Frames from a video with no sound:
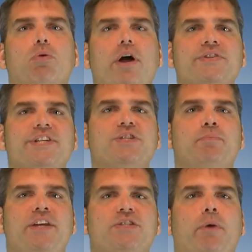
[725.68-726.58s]

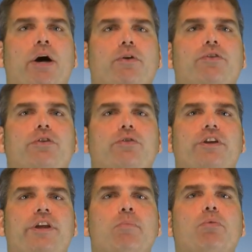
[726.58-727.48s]
Process-based models use a
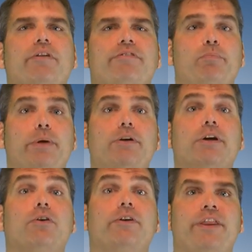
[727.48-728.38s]
number of
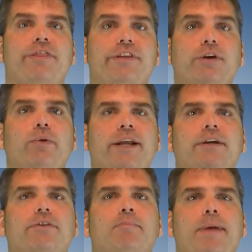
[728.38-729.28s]
empirical and
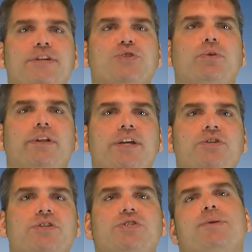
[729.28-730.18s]
theoretically based
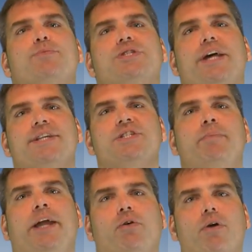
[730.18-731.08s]
relationships to
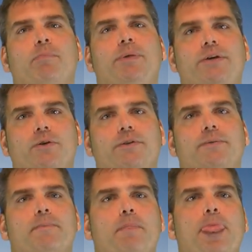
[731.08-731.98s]
estimate crop yield.
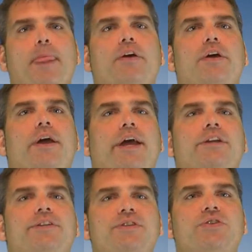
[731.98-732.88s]
In
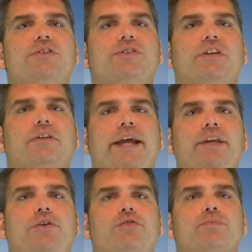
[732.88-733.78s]
addition to the light
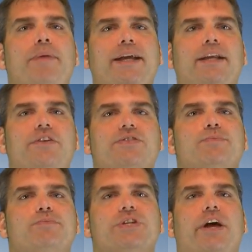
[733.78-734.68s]
use
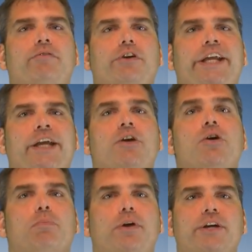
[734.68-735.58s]
mechanisms governing
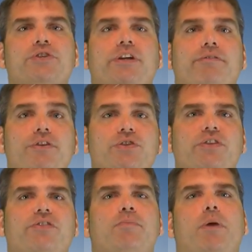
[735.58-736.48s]
production
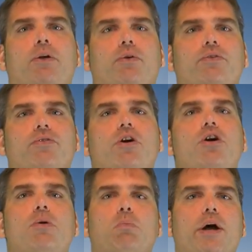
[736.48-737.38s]
efficiency models,
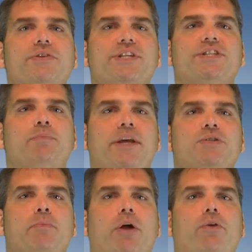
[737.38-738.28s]

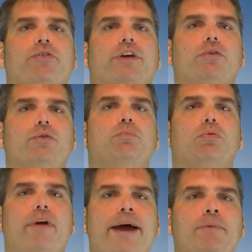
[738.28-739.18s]
process-based models include
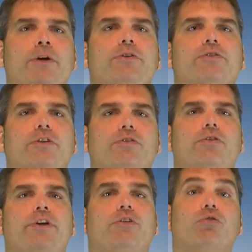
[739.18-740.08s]
parameters
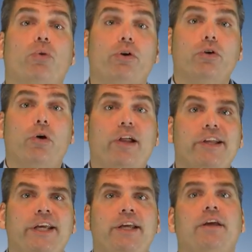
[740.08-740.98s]
concerning soil
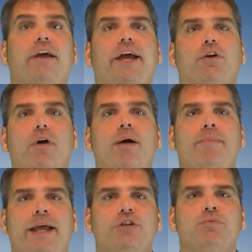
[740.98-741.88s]
quality and crop
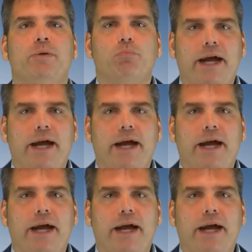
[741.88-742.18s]
management